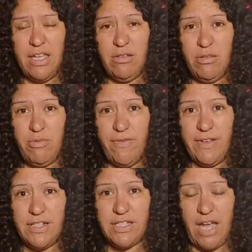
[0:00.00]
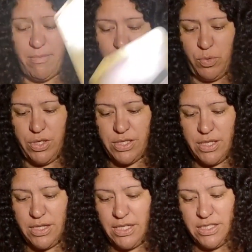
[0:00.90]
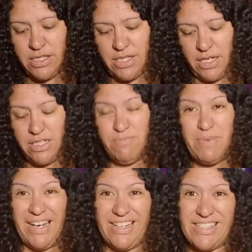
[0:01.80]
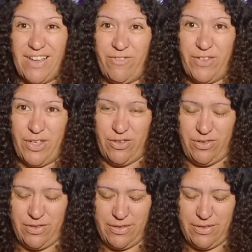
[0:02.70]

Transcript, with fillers: You're moving into calmer waters and things are starting to balance out for you.